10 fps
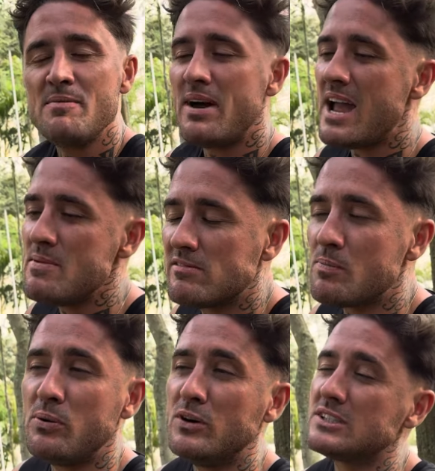Baby
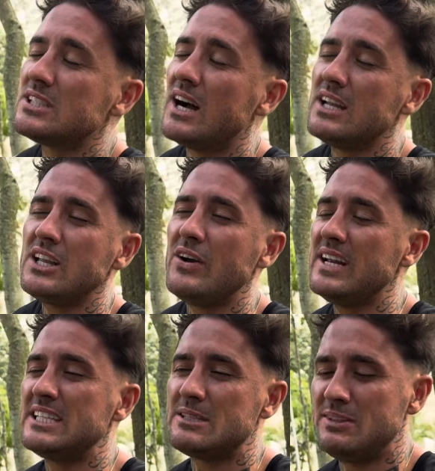reporter, you don't
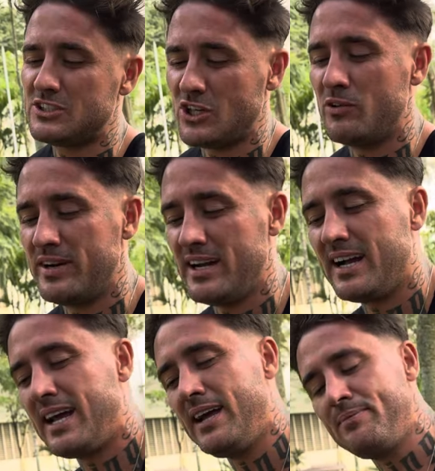need to be sorry,
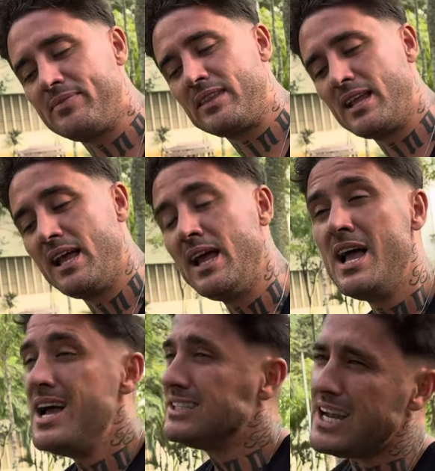okay?
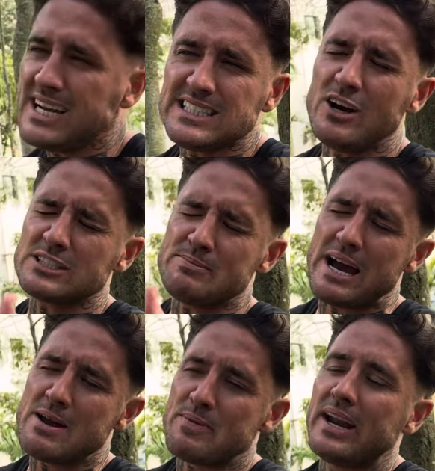So as I was a
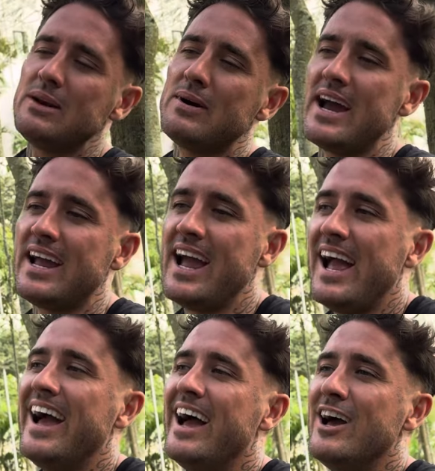baby, anyway,
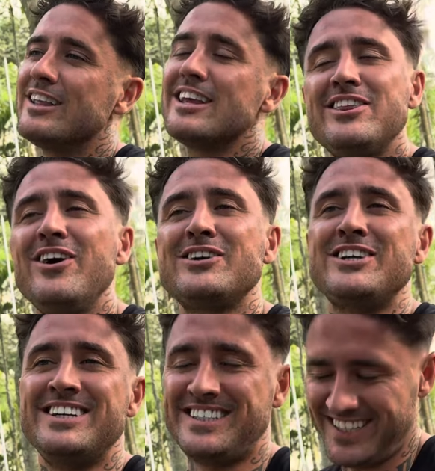the
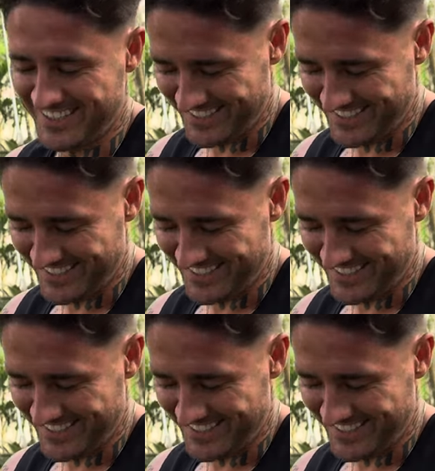doctors,